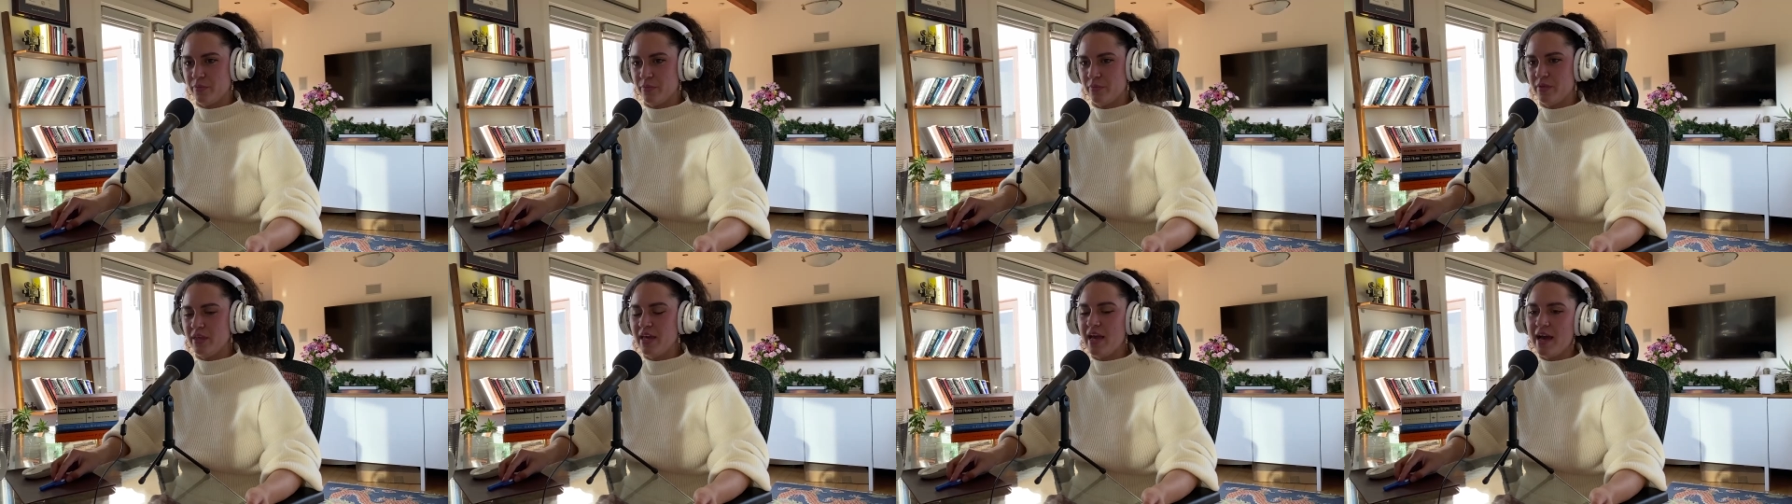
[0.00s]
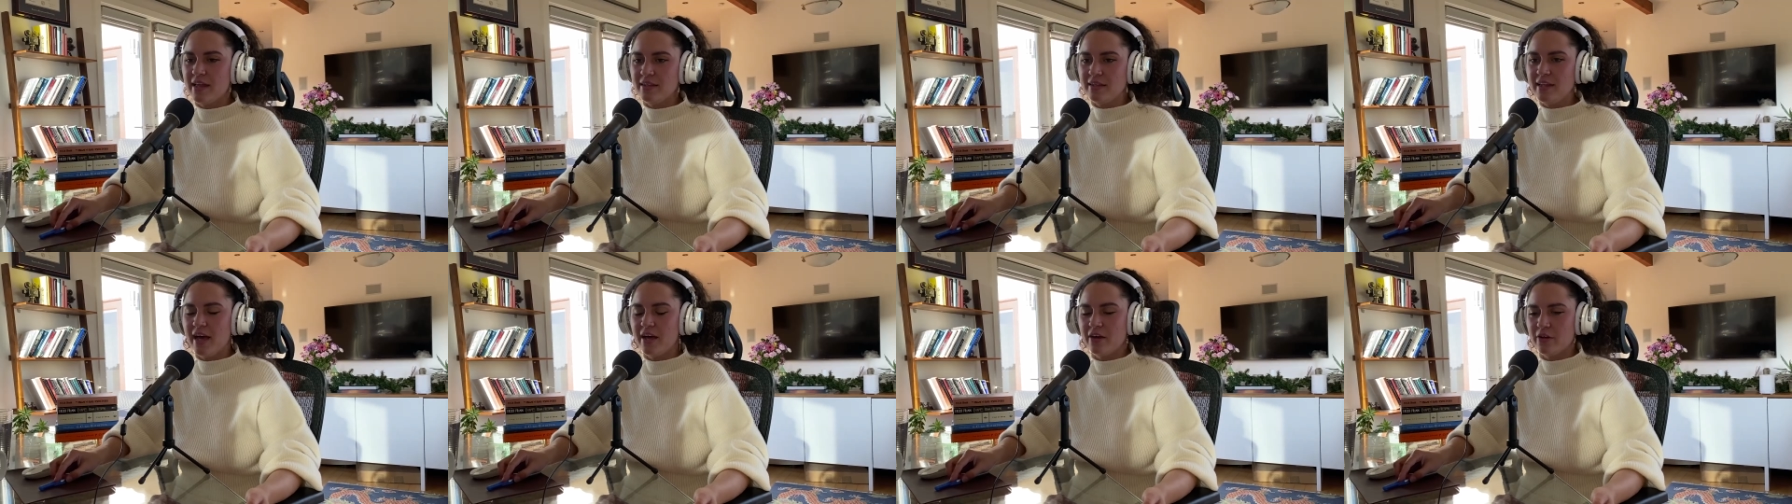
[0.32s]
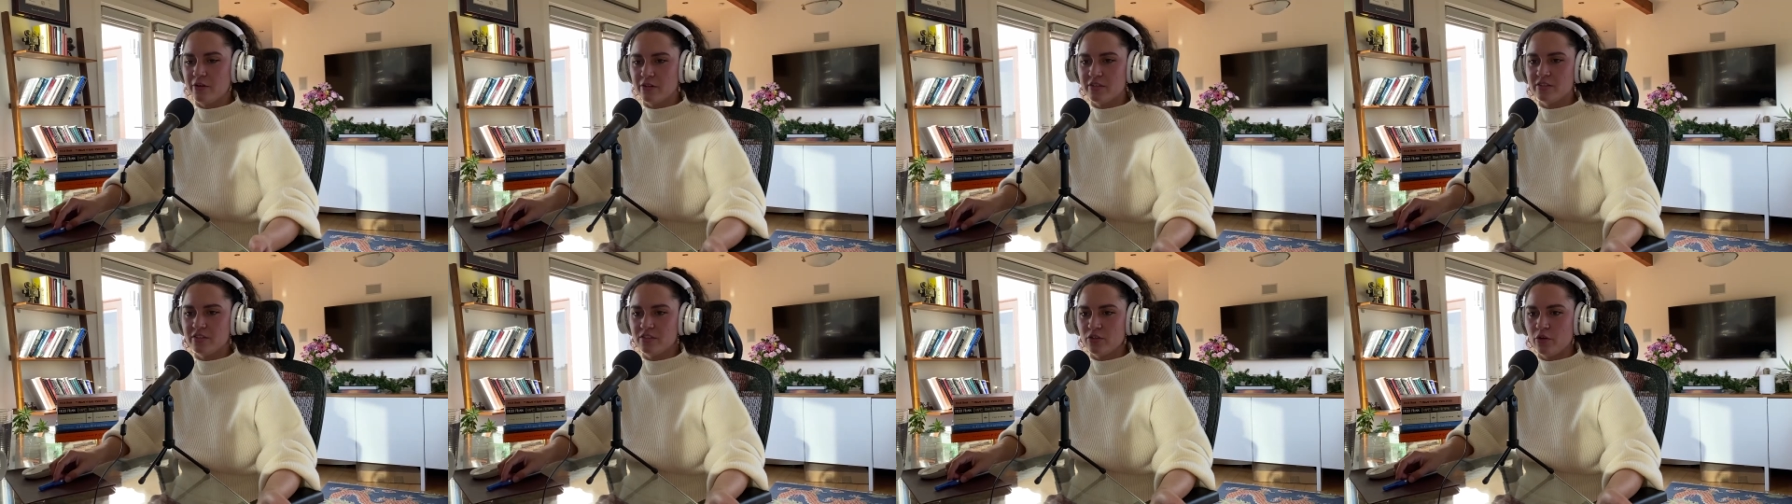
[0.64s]
fonts,
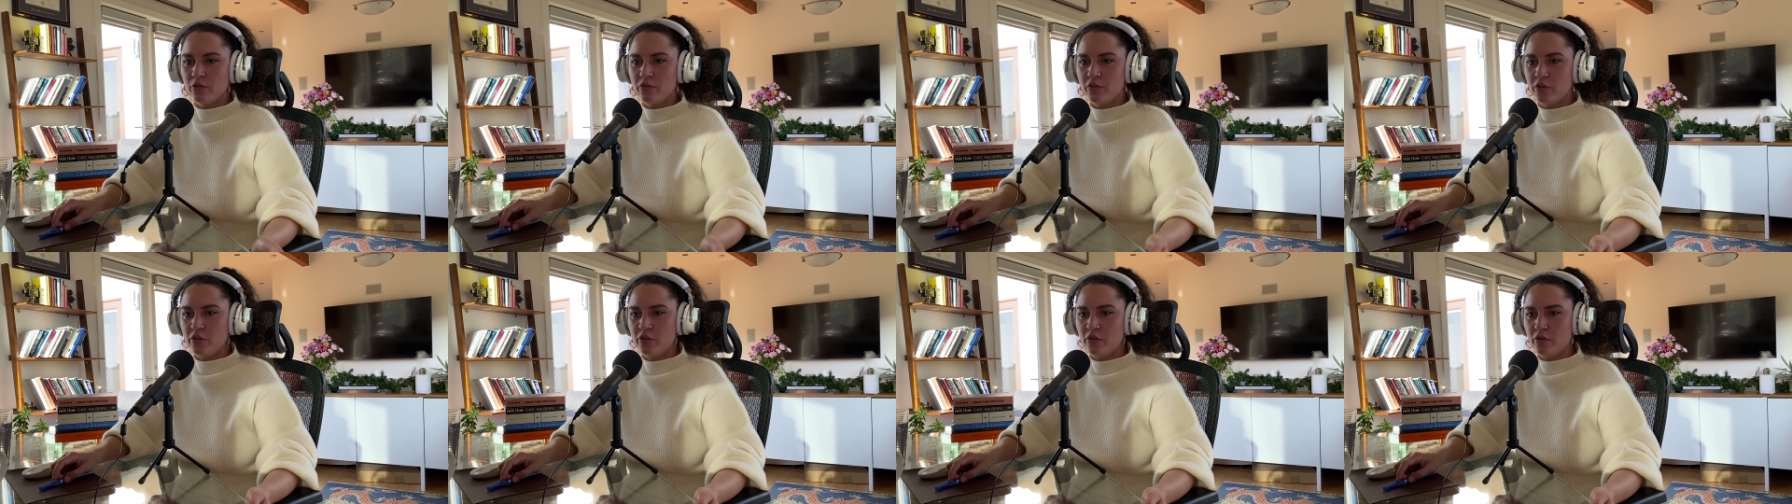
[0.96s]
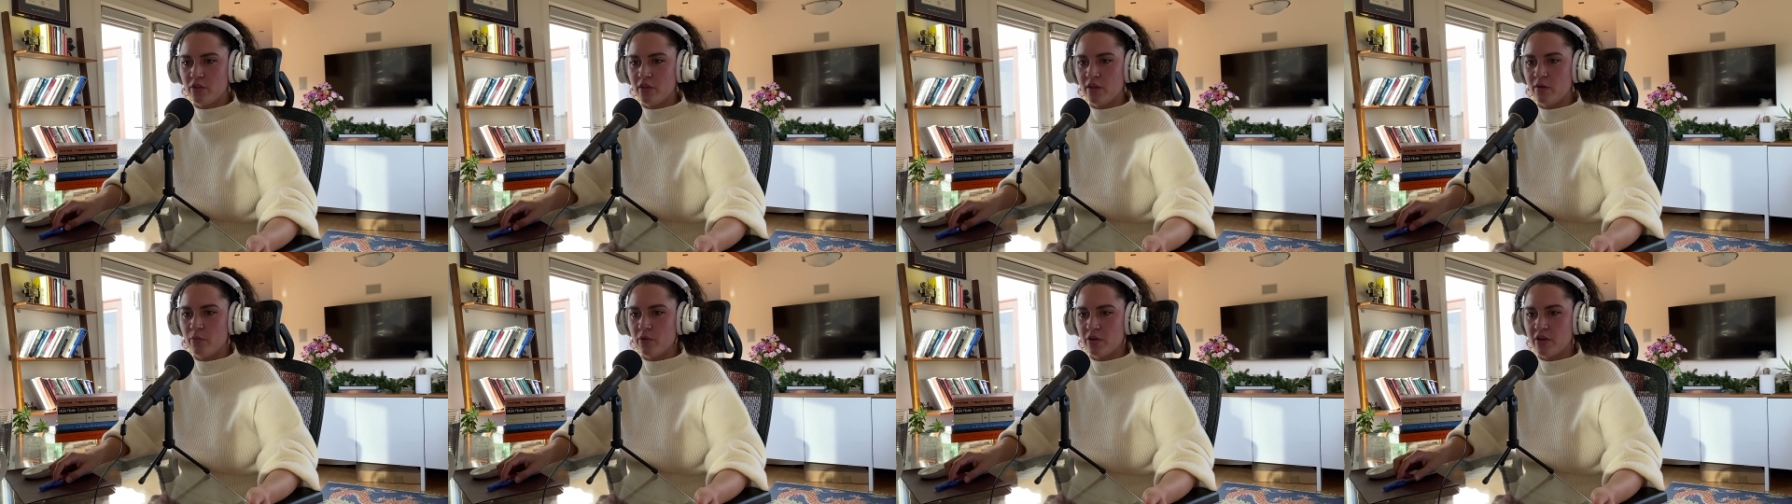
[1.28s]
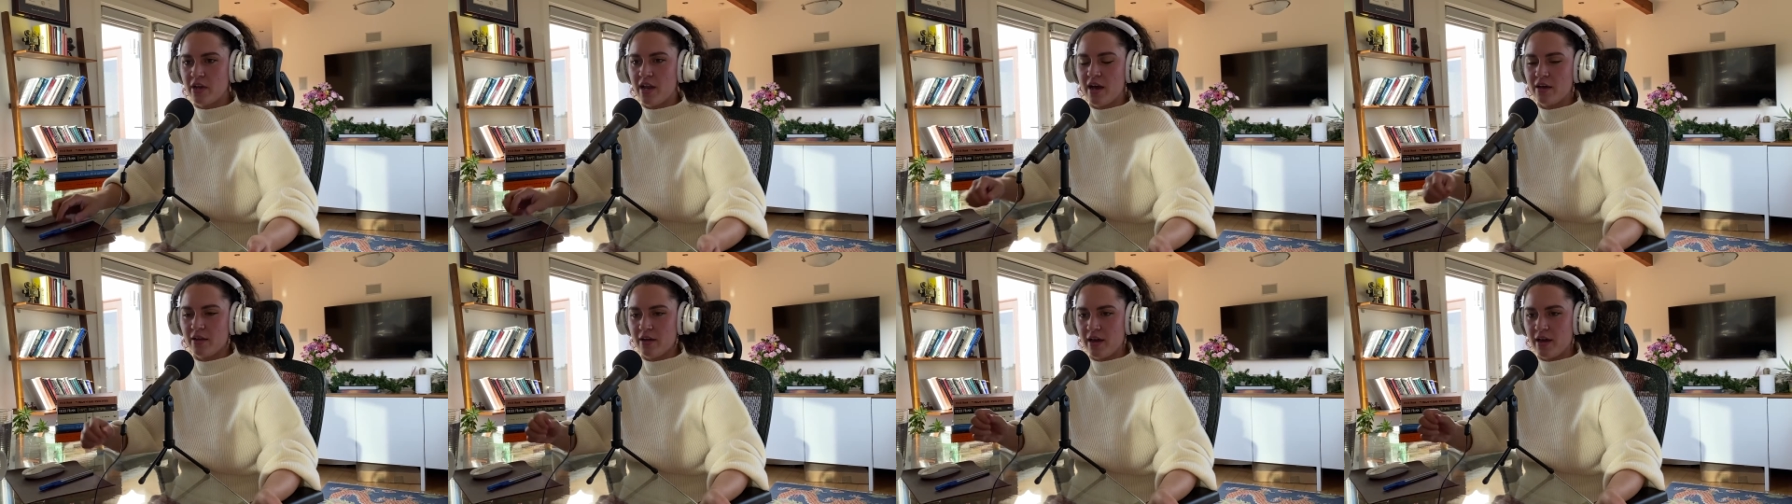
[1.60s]
letters, so they're hiding their handwriting.